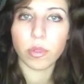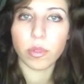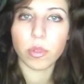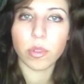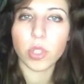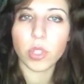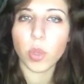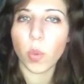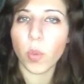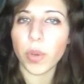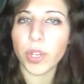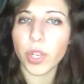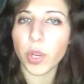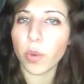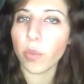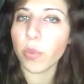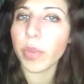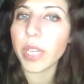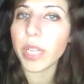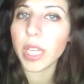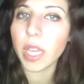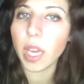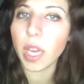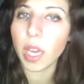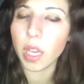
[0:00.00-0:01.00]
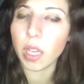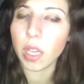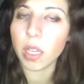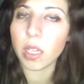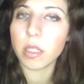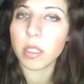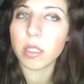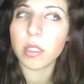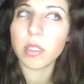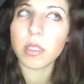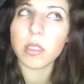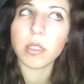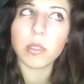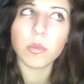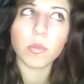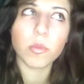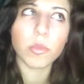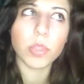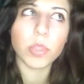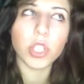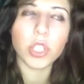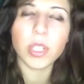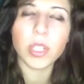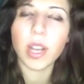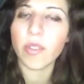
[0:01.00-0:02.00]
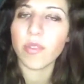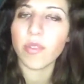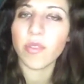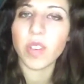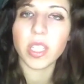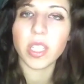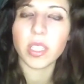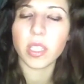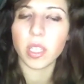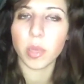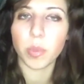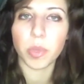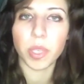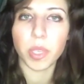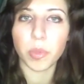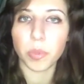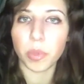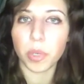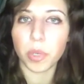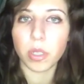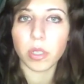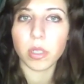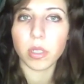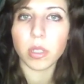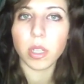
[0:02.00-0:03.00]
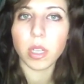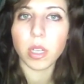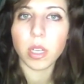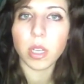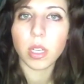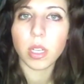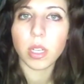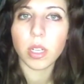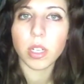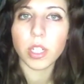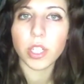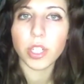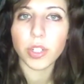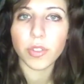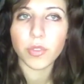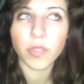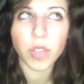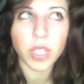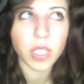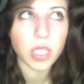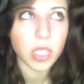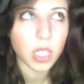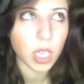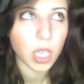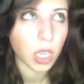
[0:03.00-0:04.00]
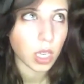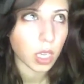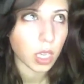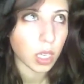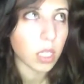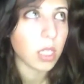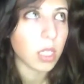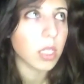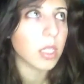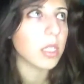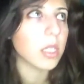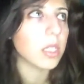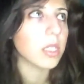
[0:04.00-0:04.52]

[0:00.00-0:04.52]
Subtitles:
So when you're reading, you're not facing people. You're facing